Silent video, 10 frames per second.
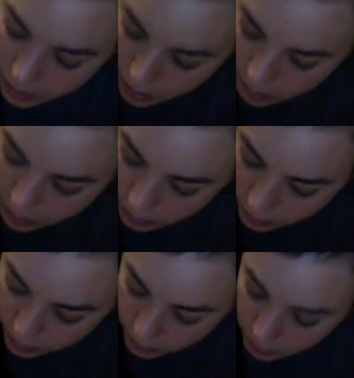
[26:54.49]
is
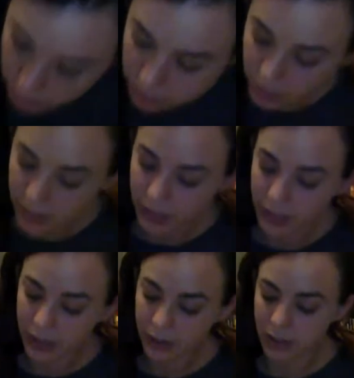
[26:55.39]

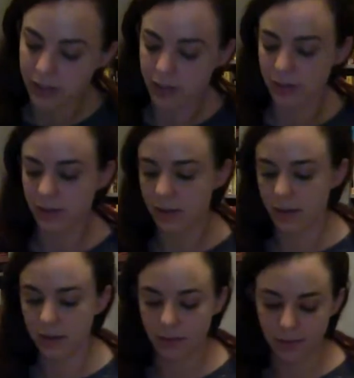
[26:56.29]
vicarious
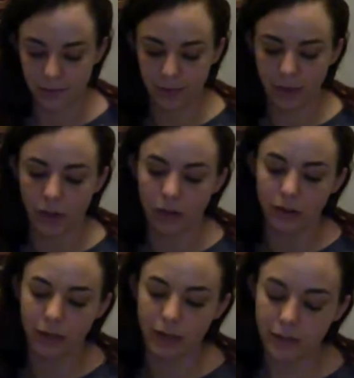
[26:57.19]
dissonance. All
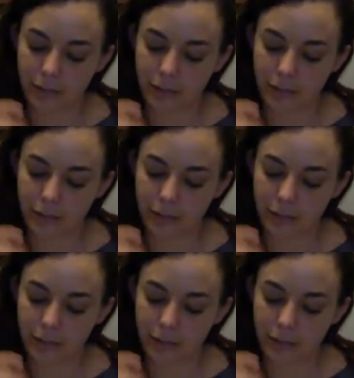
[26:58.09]
right.